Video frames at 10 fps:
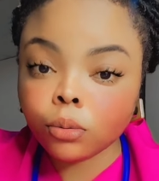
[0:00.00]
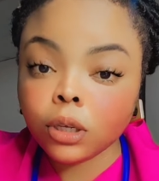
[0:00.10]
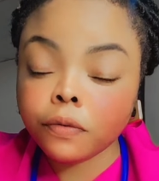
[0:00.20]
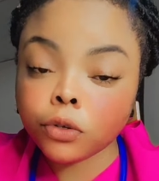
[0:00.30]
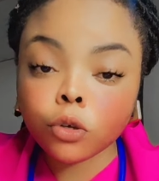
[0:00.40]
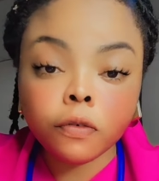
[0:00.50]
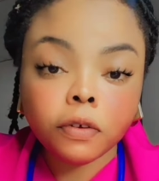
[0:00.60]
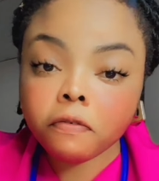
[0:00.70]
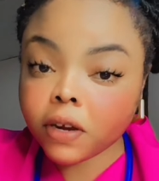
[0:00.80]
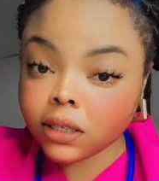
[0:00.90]
in
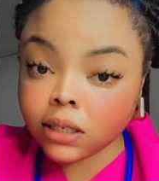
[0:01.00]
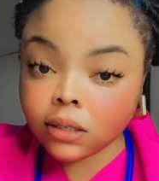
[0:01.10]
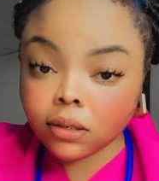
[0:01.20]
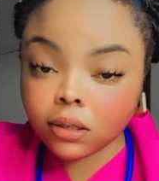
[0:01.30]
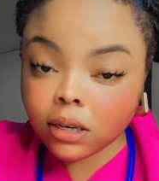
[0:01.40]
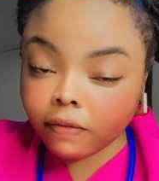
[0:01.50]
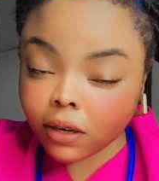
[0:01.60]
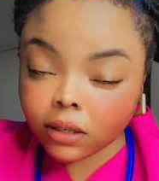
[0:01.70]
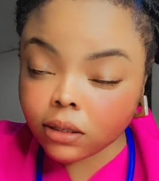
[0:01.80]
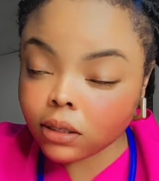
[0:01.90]
resolving fatty liver
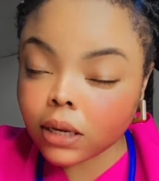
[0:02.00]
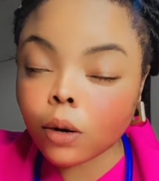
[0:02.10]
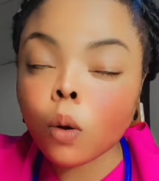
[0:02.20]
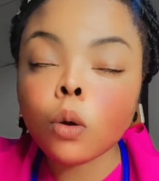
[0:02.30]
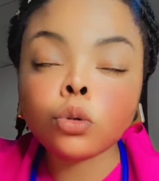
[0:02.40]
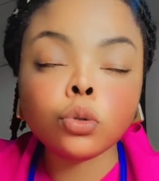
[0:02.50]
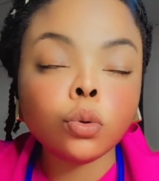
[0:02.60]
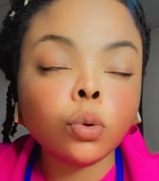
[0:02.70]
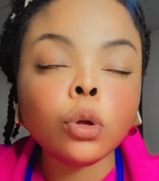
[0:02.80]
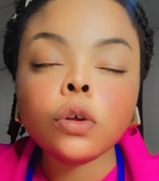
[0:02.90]
disease and
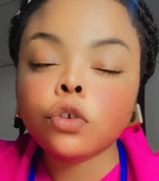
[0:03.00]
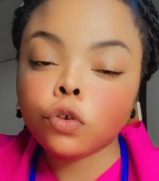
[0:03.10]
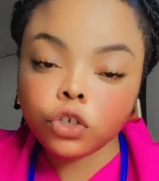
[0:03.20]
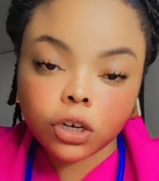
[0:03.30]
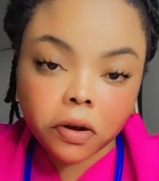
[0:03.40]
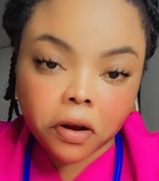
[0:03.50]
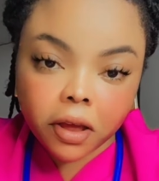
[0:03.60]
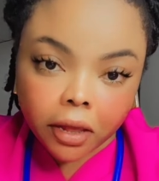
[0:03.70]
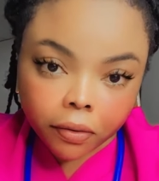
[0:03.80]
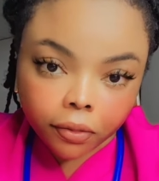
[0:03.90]
also your general
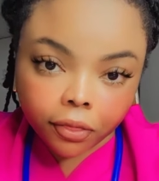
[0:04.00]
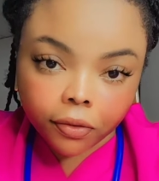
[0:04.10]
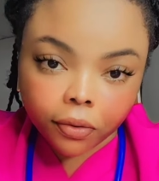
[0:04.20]
health.